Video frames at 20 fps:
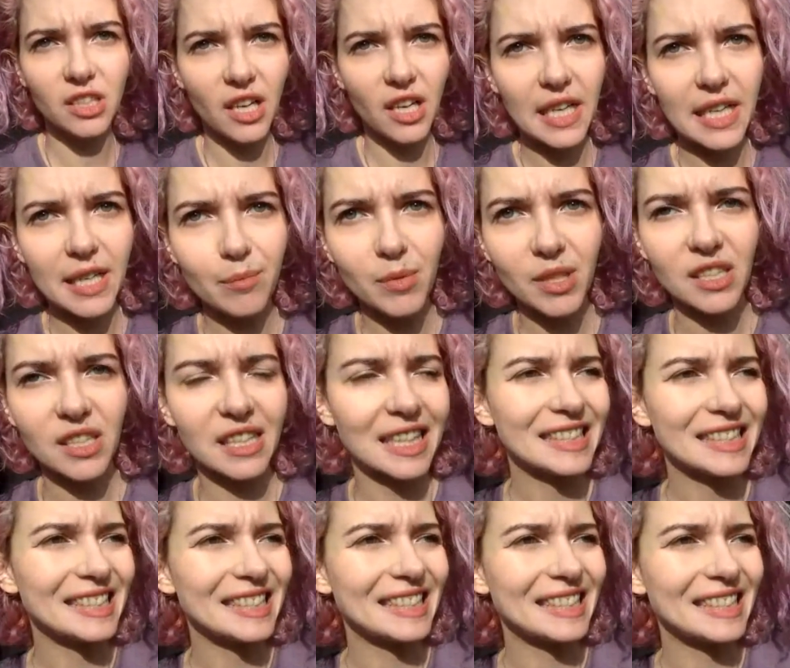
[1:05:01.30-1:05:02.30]
time,
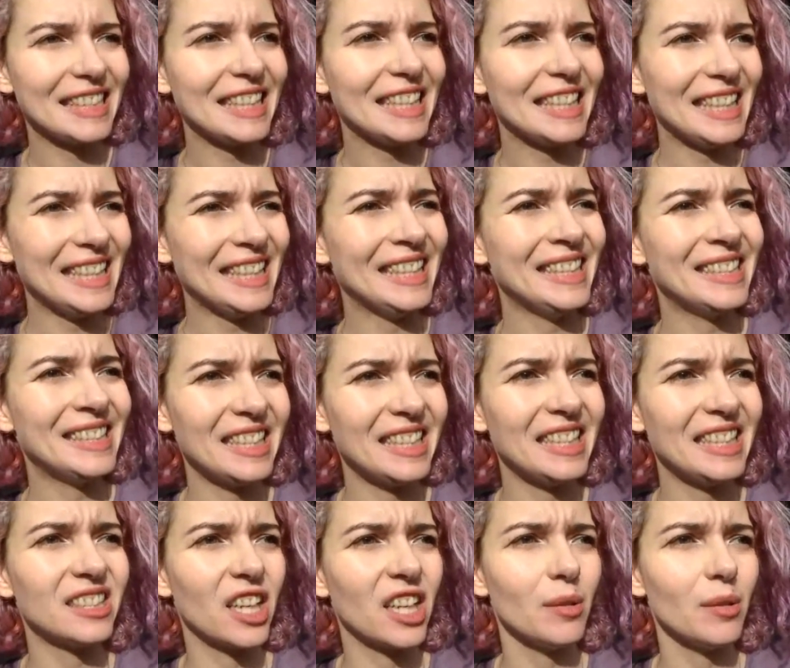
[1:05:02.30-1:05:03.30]
that's
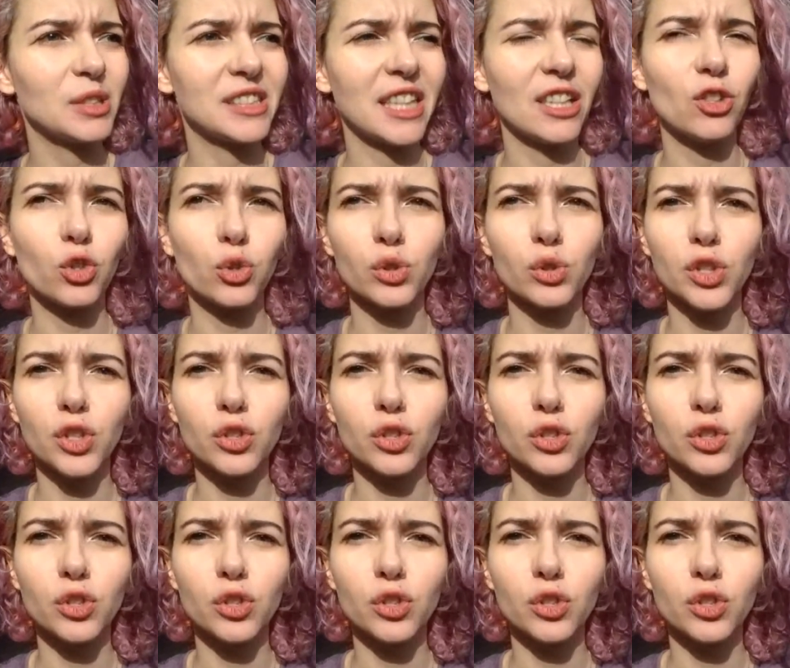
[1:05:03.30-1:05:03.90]
CET time, Central